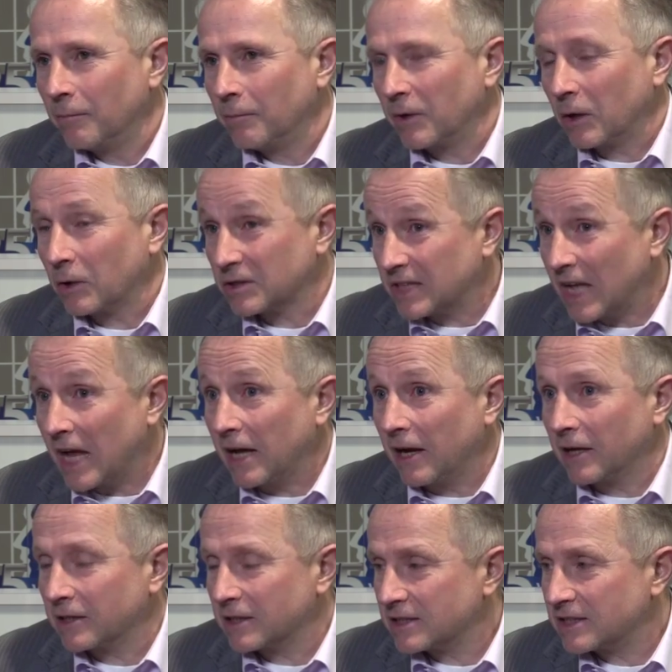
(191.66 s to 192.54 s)
because they
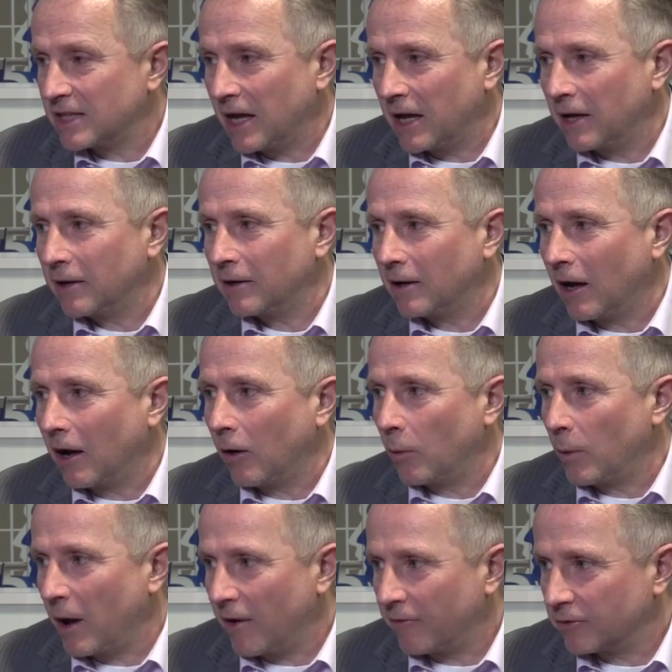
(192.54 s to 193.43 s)
understand how
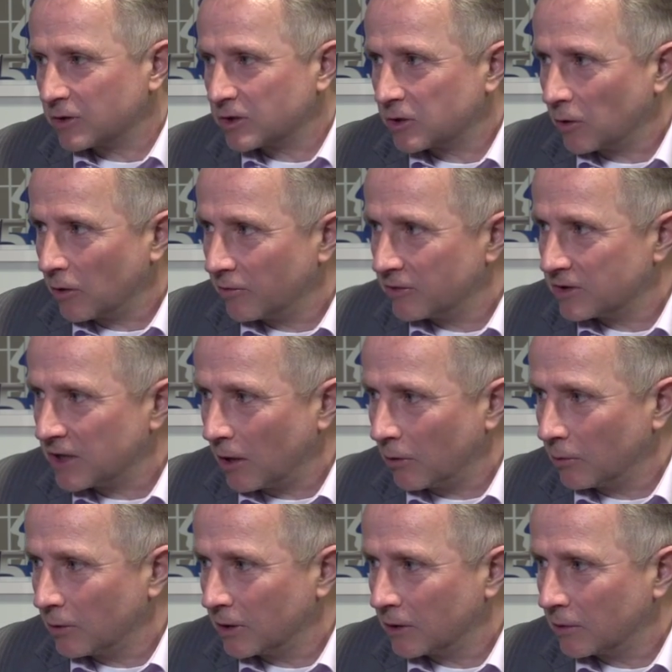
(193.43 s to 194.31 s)
we have to service
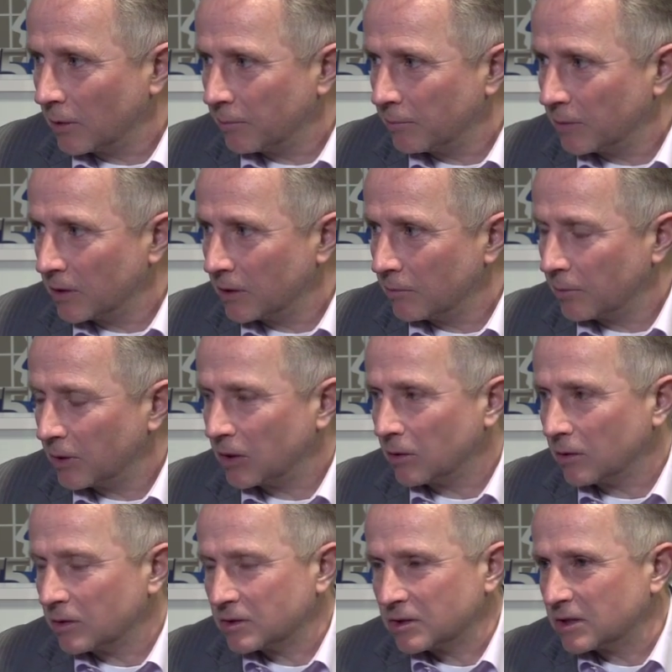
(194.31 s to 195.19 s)
our equipment,
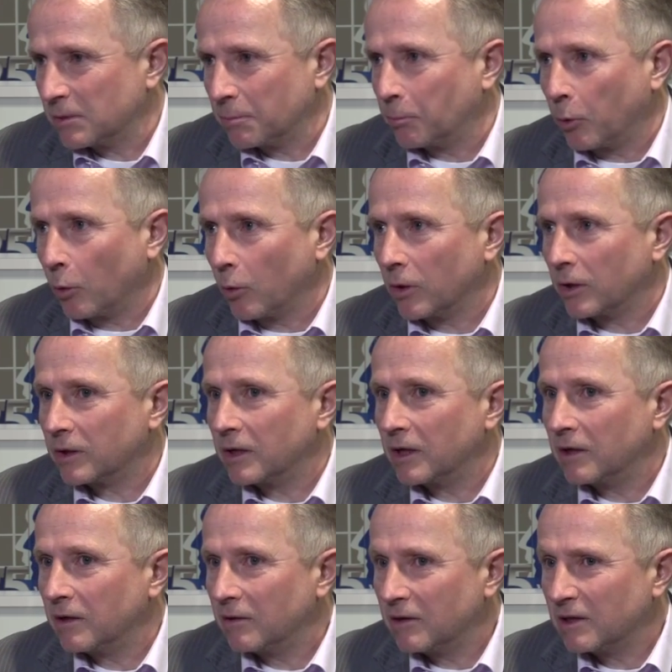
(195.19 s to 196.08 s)
because support
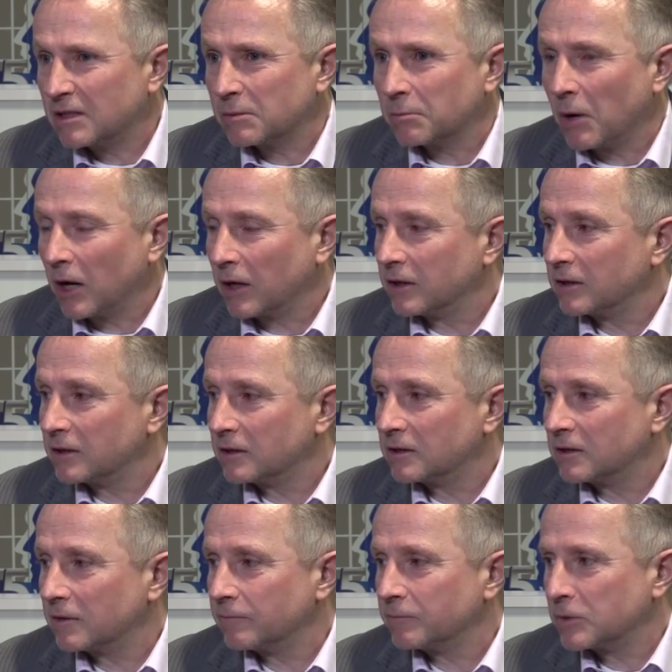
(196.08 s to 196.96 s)
in this market,
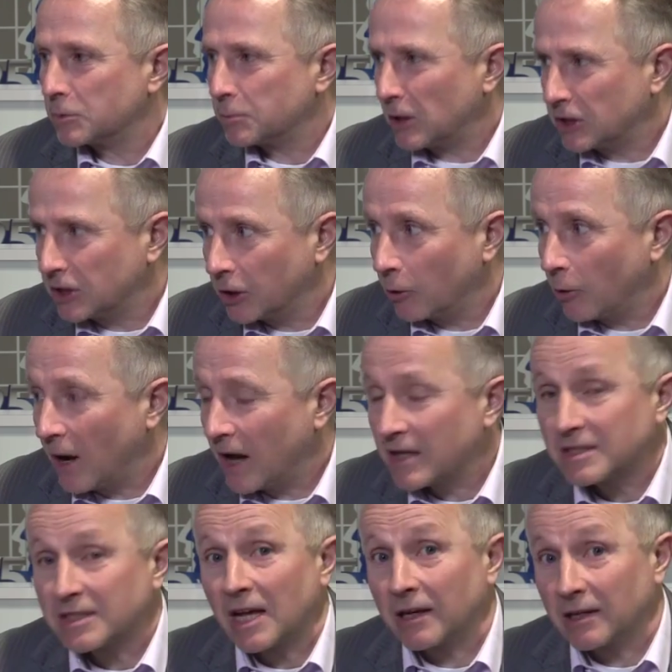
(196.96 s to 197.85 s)
especially
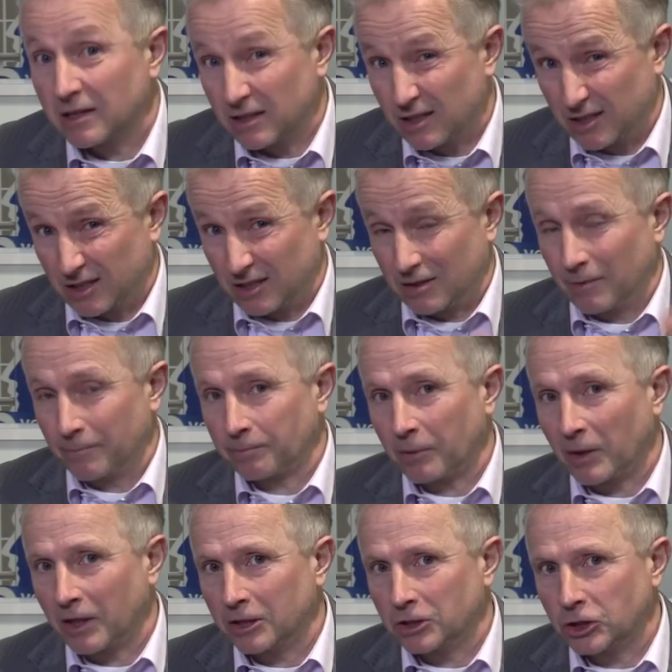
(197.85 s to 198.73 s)
US, that is
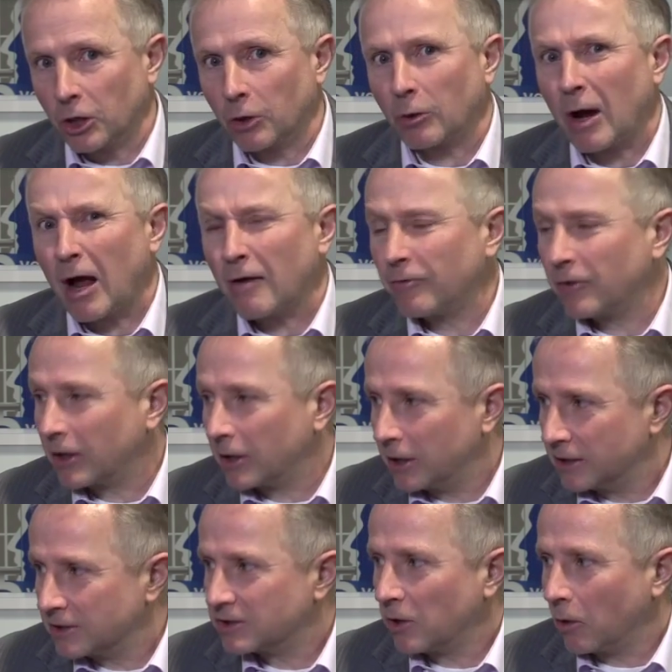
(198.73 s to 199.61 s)

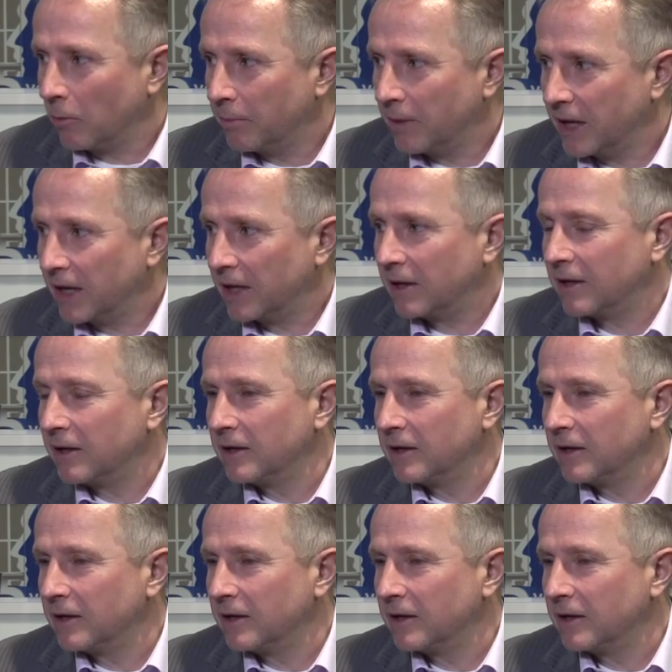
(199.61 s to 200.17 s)
geographically so big,